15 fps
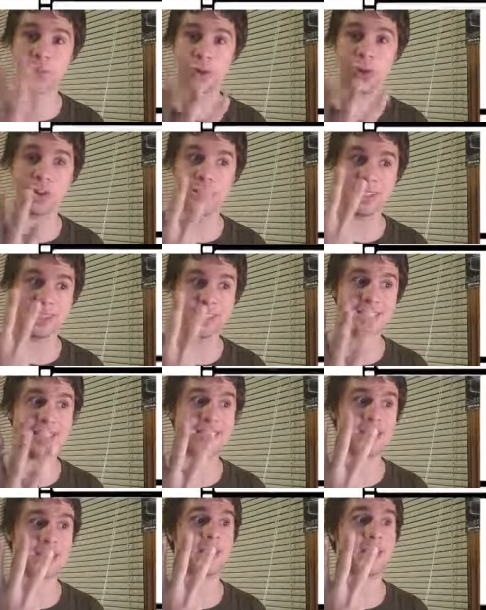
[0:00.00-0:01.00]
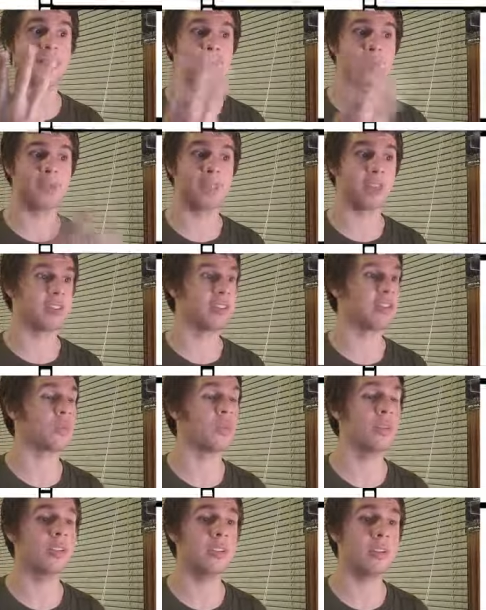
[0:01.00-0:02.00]
third season. Yes, has
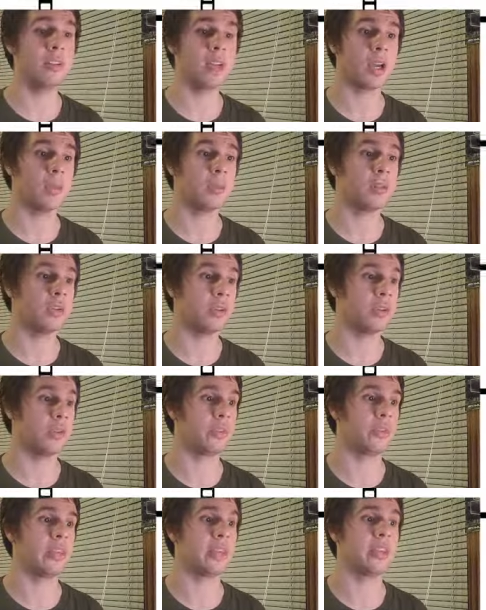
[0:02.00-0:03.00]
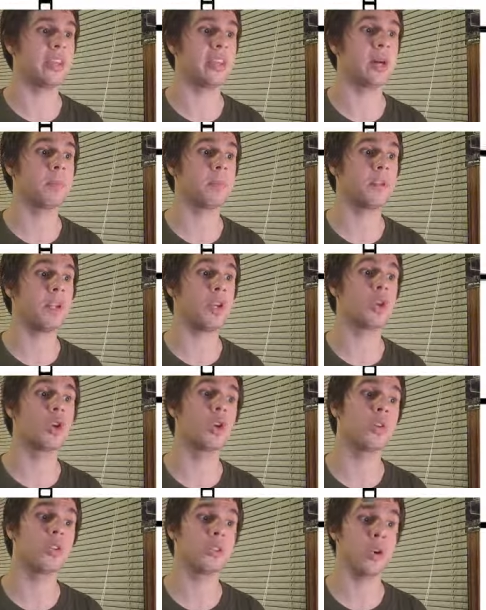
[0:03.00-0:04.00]
recently come to news that the company
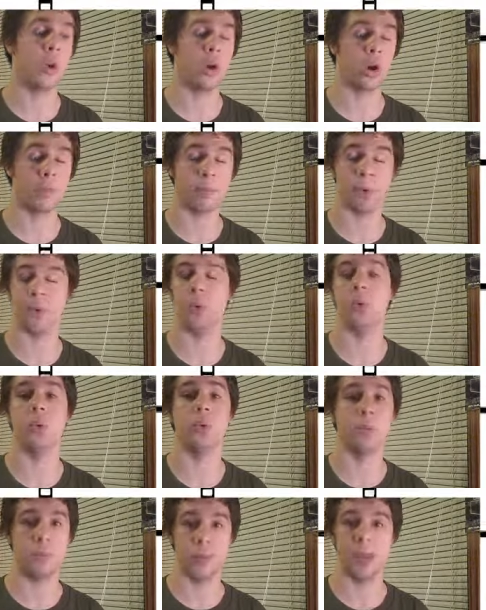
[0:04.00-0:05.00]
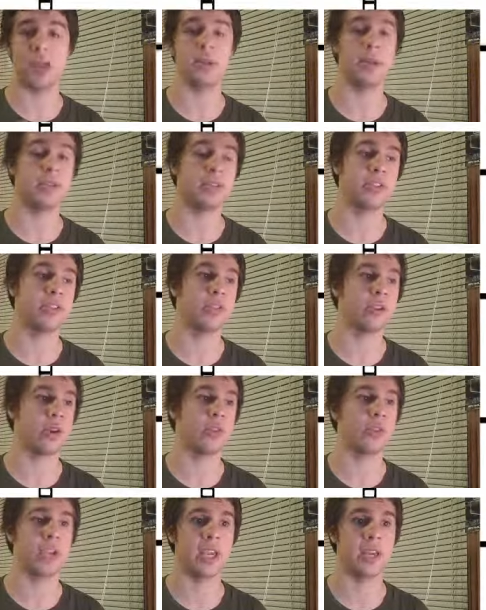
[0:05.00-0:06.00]
Nerd Corps, who animates the
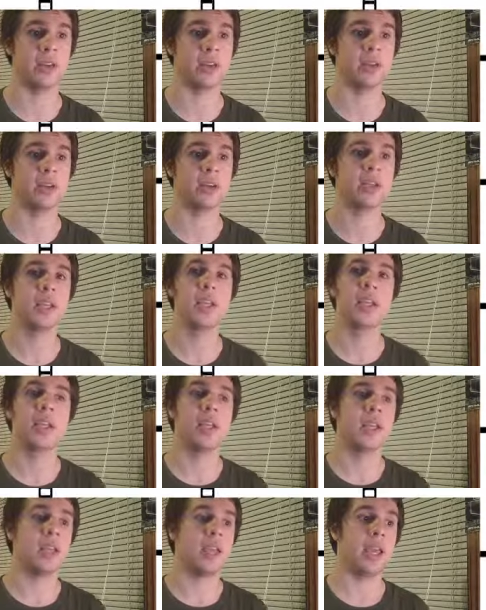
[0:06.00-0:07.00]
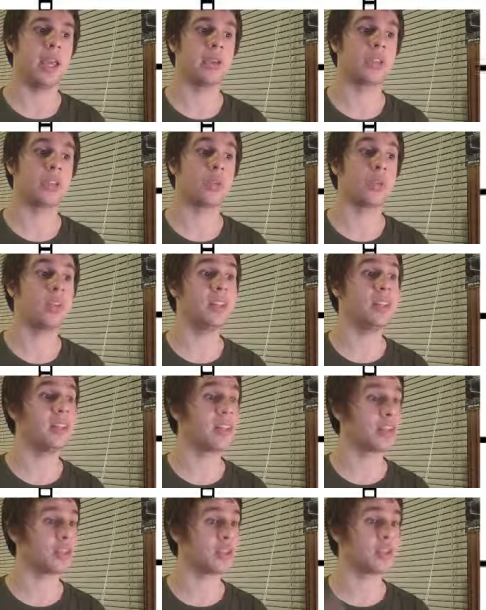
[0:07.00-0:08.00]
show for Canada, has
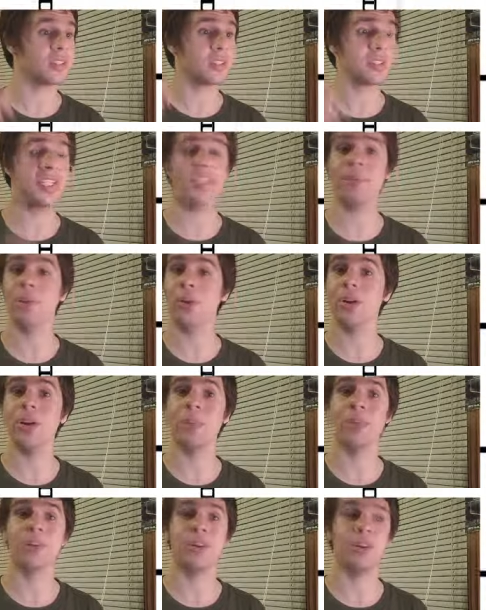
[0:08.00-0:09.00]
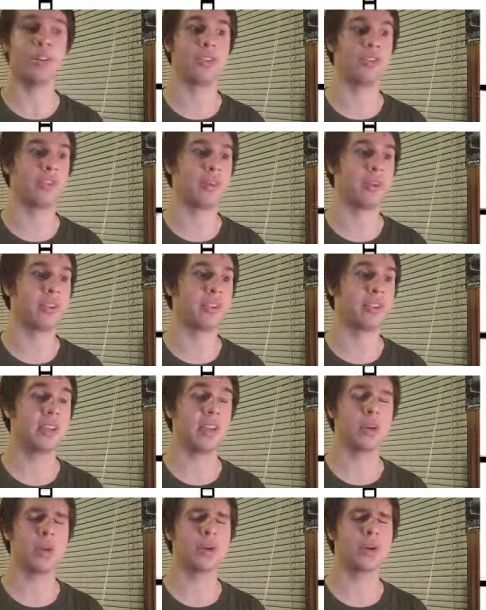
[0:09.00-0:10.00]
greenlit 13 more episodes for
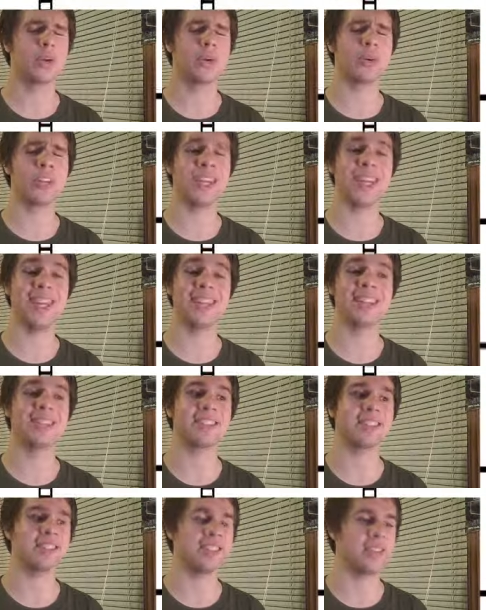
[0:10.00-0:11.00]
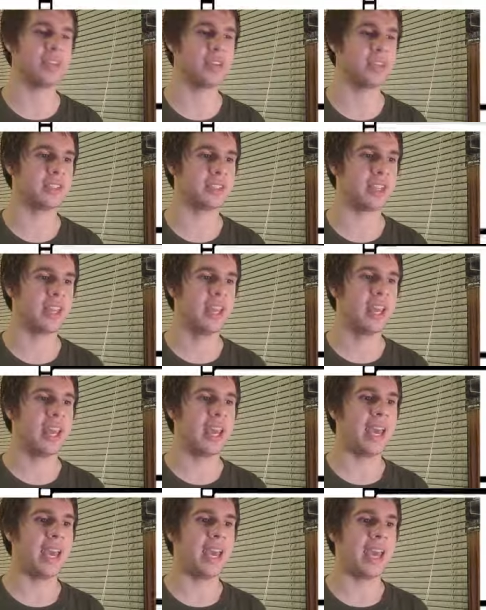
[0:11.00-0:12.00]
this quote-unquote hit series.
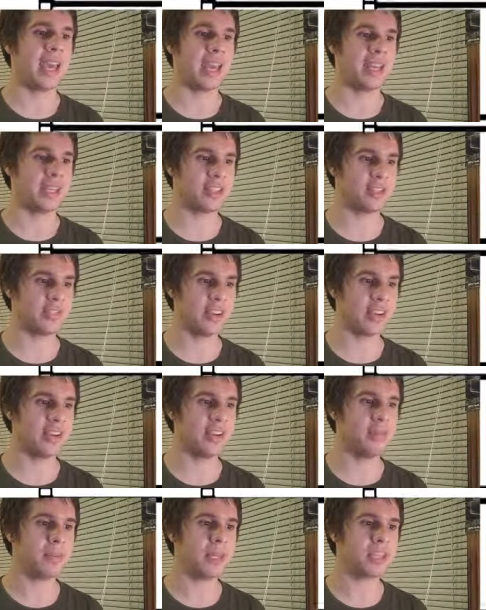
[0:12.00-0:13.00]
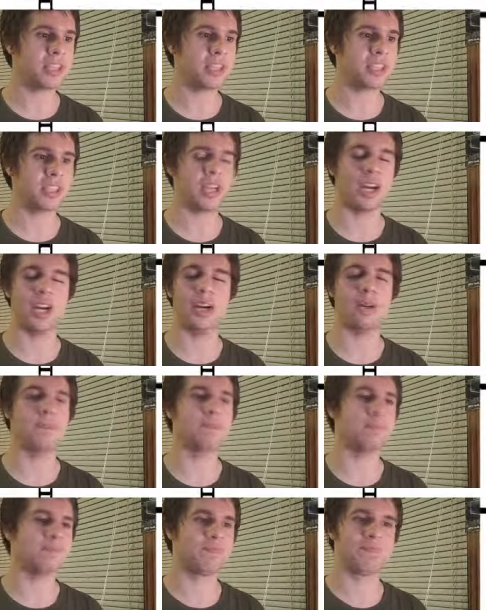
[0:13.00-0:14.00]
And it's very much,
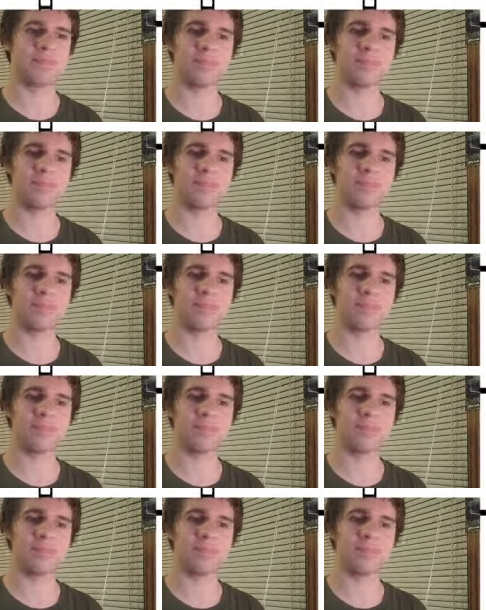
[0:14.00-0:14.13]
um,